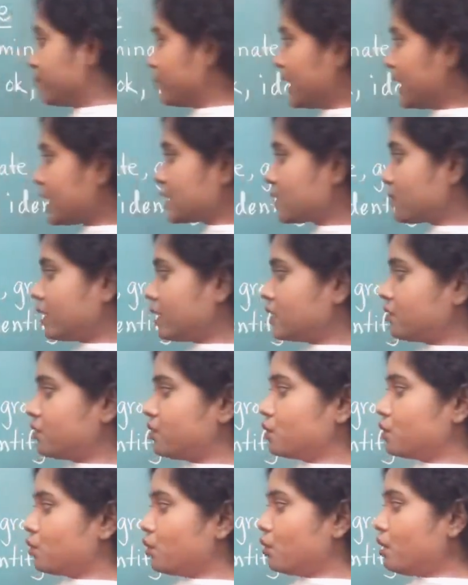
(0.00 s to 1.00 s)
Next one, if
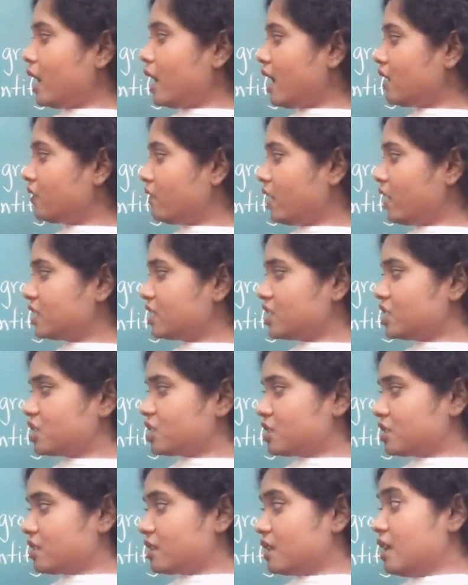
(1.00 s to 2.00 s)
you know,
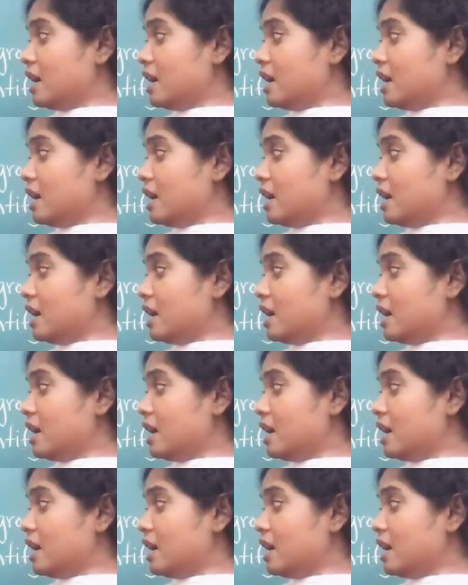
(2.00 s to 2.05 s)
advantages.